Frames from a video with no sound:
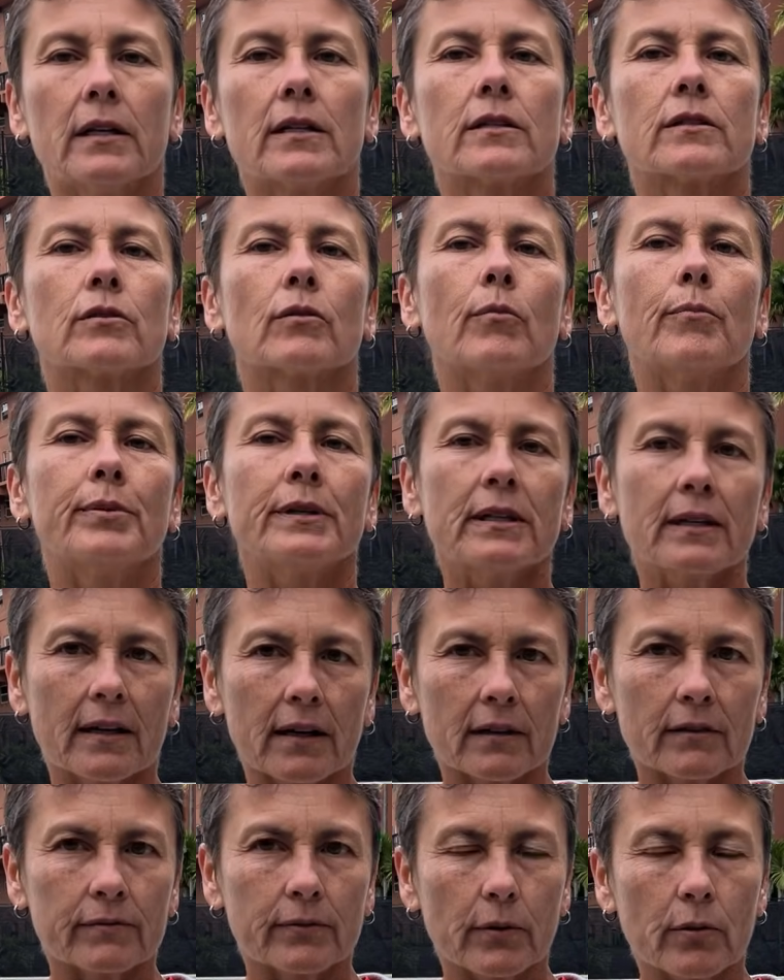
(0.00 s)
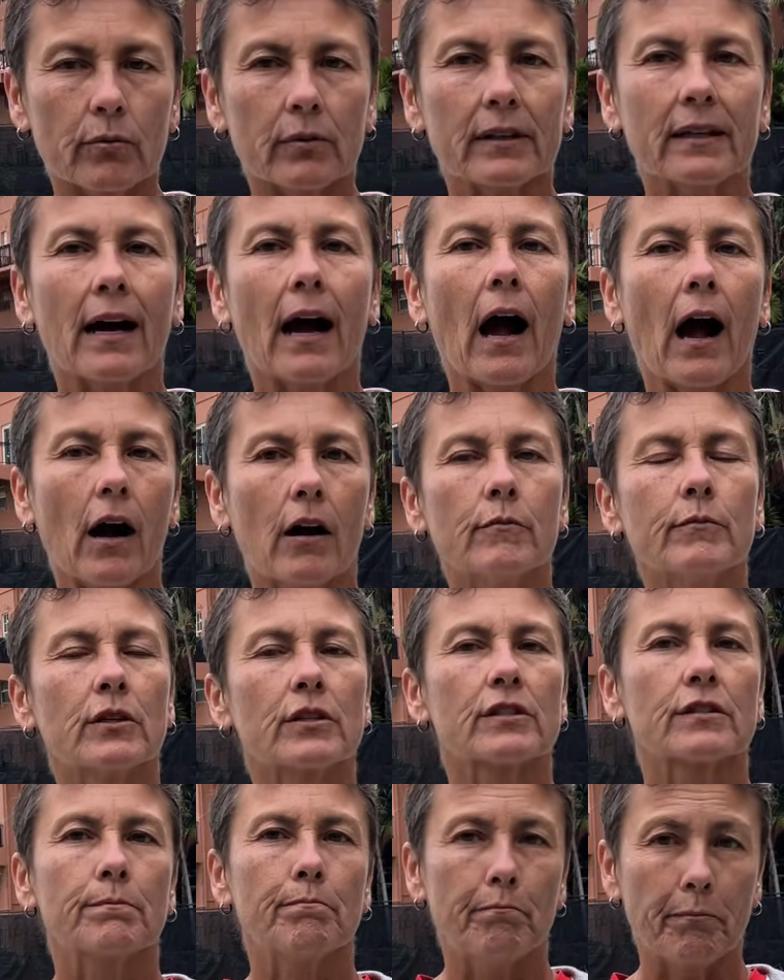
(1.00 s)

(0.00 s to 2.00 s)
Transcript: So be careful with how much